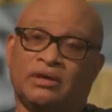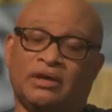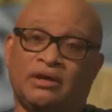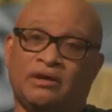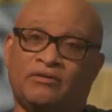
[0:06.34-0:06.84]

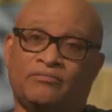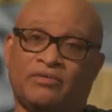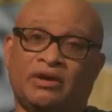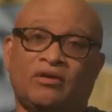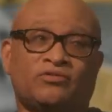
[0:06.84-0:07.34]
And
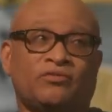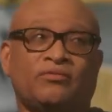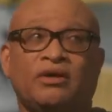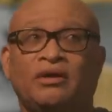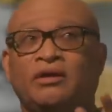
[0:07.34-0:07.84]
also,
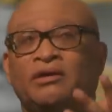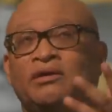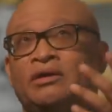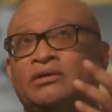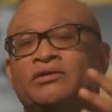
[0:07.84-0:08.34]

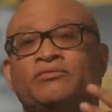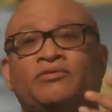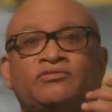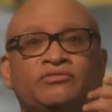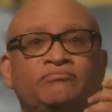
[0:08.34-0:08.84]
you know,
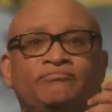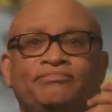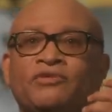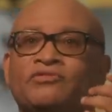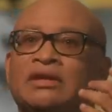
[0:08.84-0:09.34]
there's
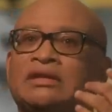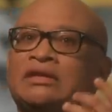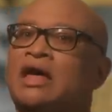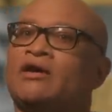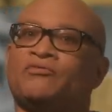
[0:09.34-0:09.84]
a
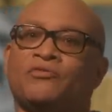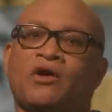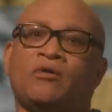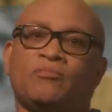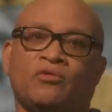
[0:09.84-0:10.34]
lot of
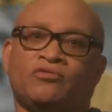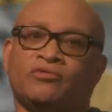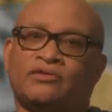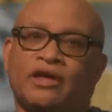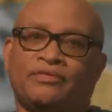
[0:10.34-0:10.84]
raw
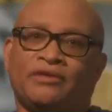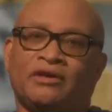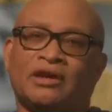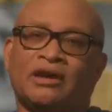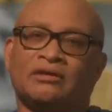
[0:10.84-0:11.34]
emotions out
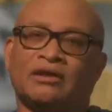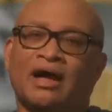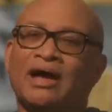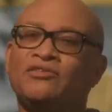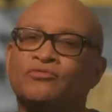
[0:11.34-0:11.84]
there, and I
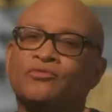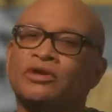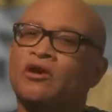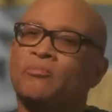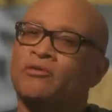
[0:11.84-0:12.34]
just
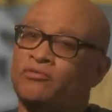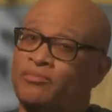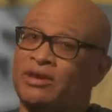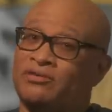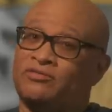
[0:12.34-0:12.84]
really hope
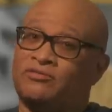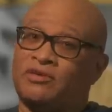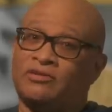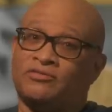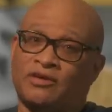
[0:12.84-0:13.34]
everybody
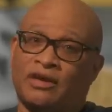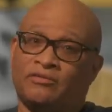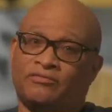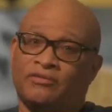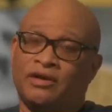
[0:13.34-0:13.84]
stays
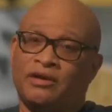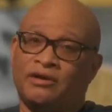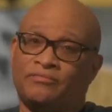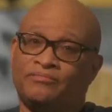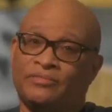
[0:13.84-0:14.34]
safe.
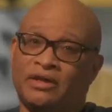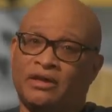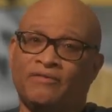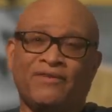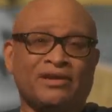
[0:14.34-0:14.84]
In
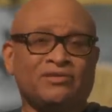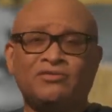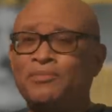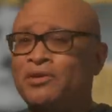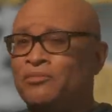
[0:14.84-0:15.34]
fact,
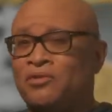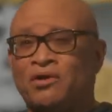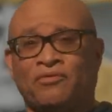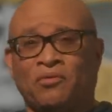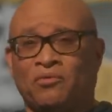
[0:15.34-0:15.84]
it's been a
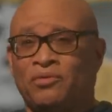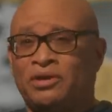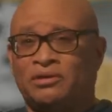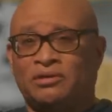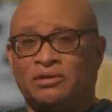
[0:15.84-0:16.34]
rough whole
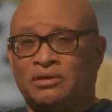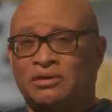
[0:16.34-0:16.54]
week.